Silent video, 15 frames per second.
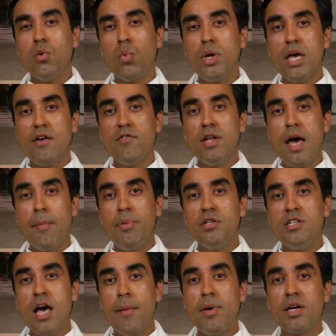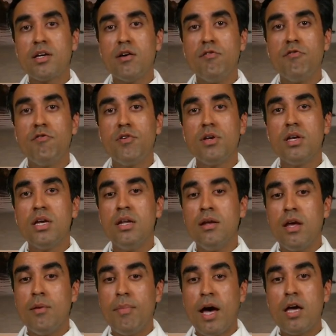We have an epidemic of,
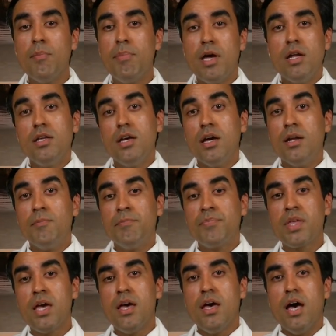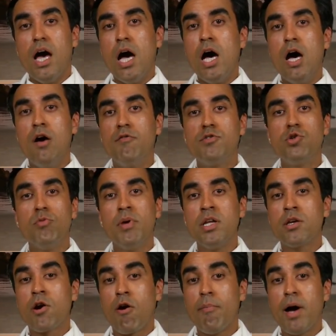in, in my opinion, of too
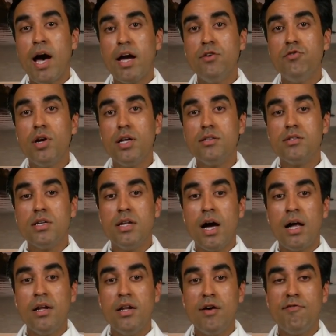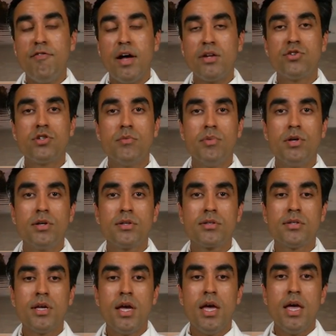many carbohydrates and not enough
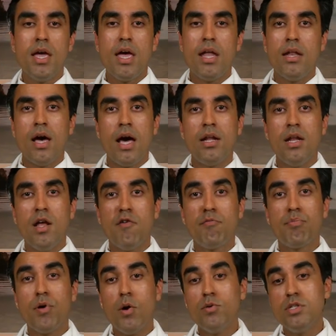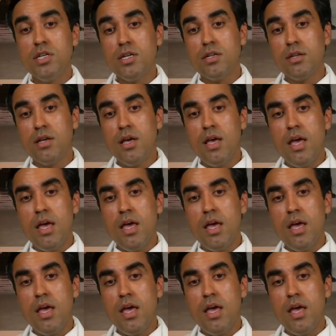vegetables and not enough protein.